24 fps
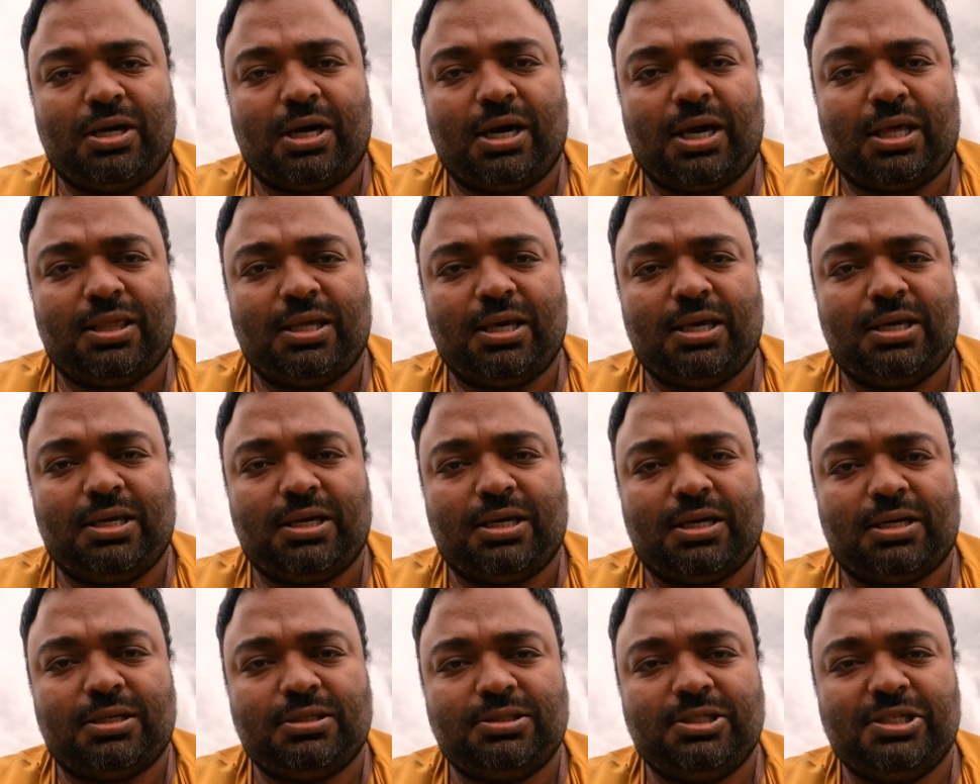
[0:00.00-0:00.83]
I
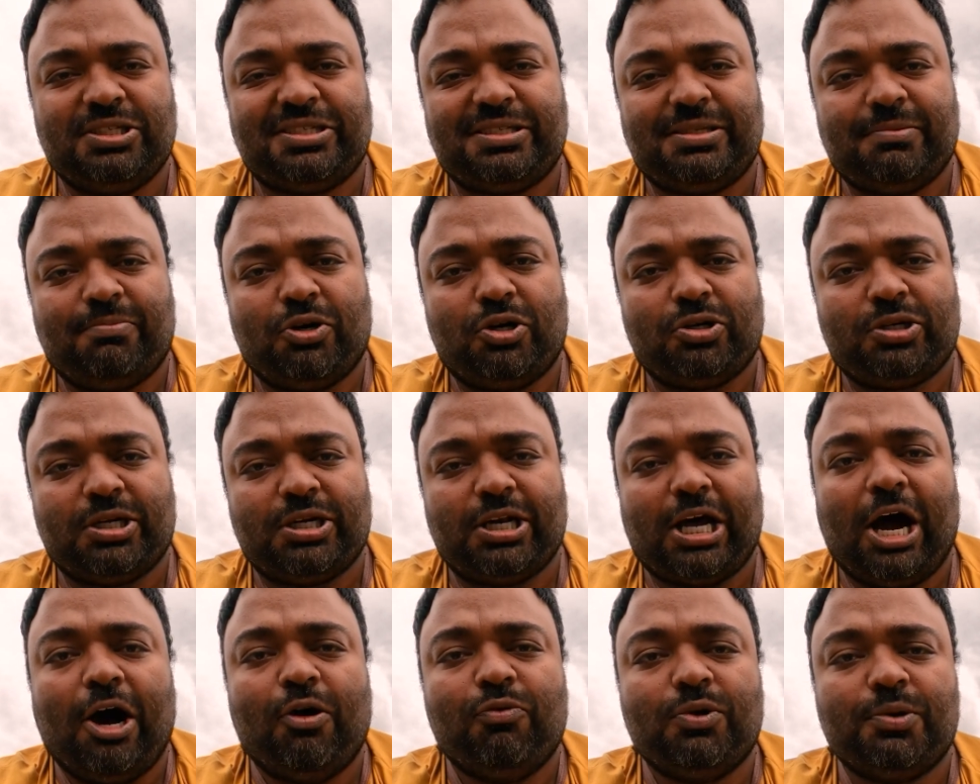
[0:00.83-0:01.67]
think just about
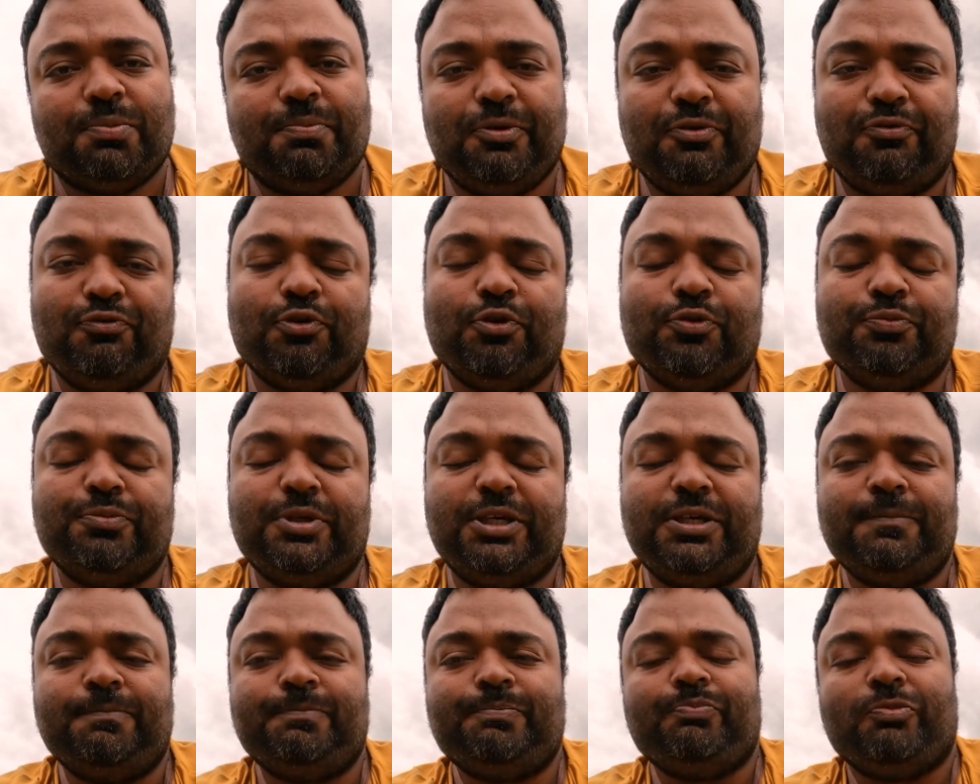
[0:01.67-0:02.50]
an hour before
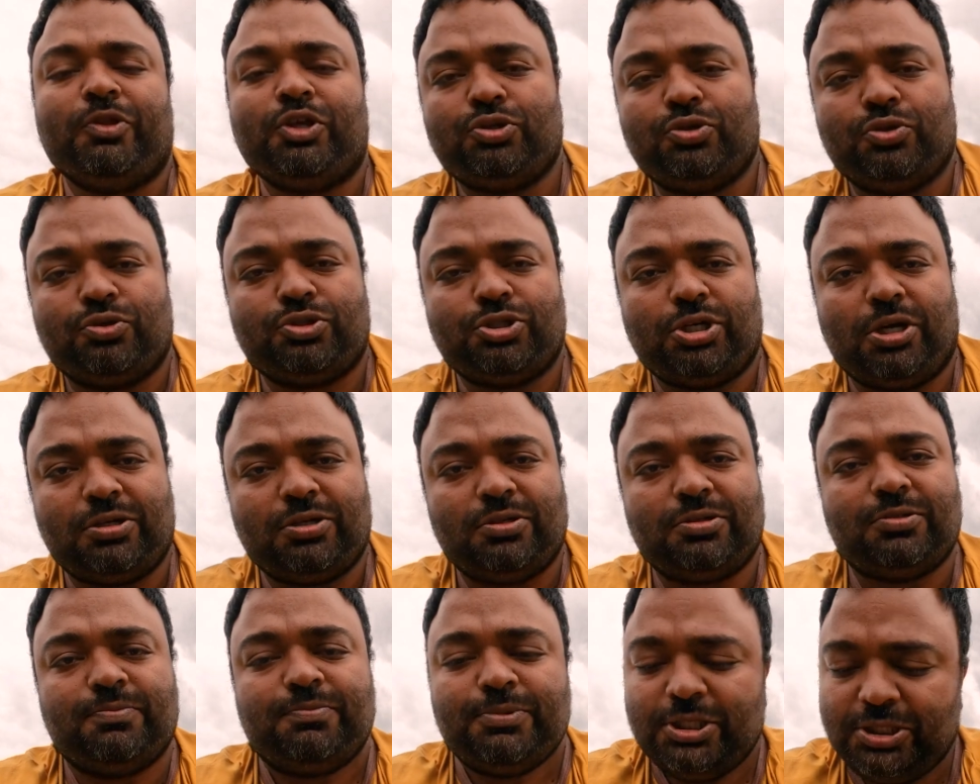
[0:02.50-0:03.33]
me. So shout
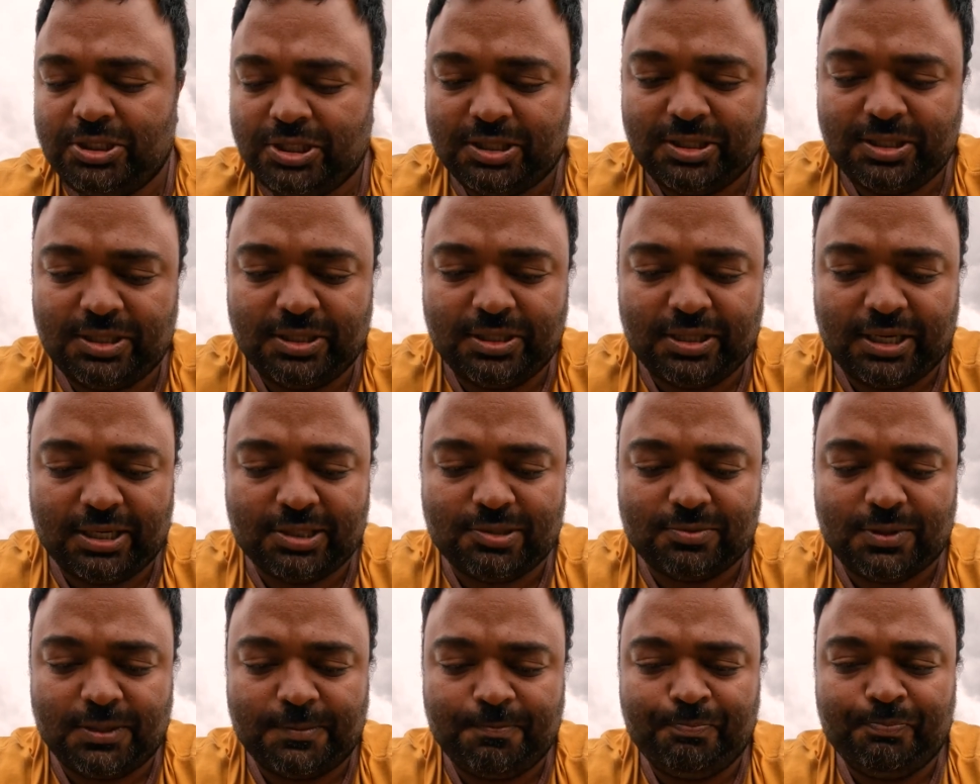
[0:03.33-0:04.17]
out to Prishendran
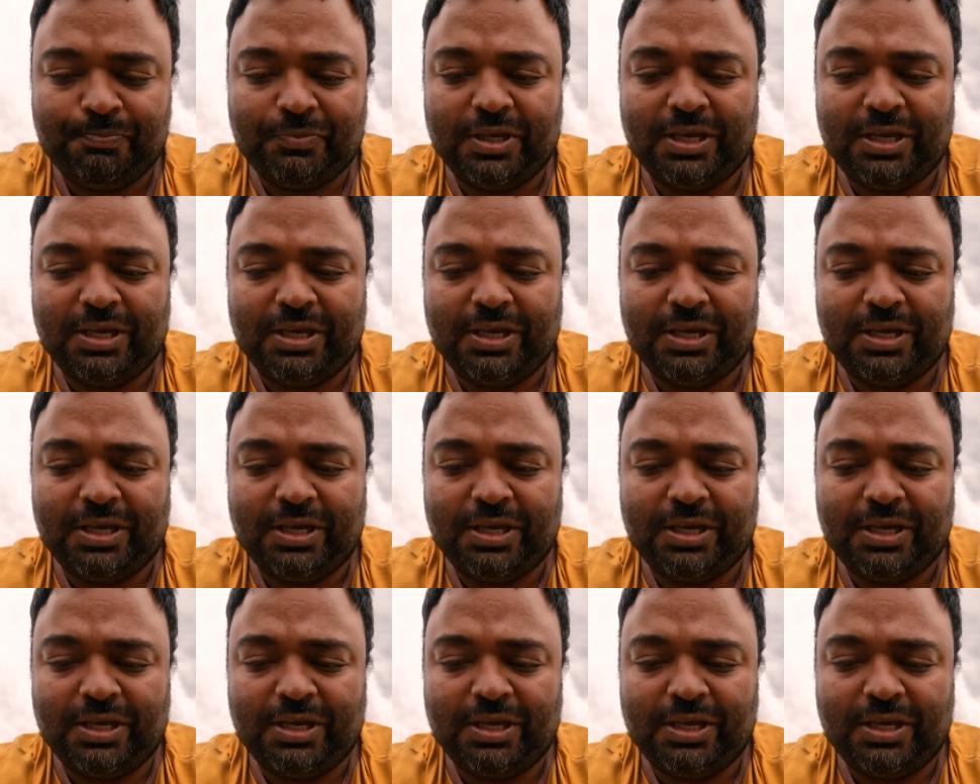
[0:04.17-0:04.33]
as well.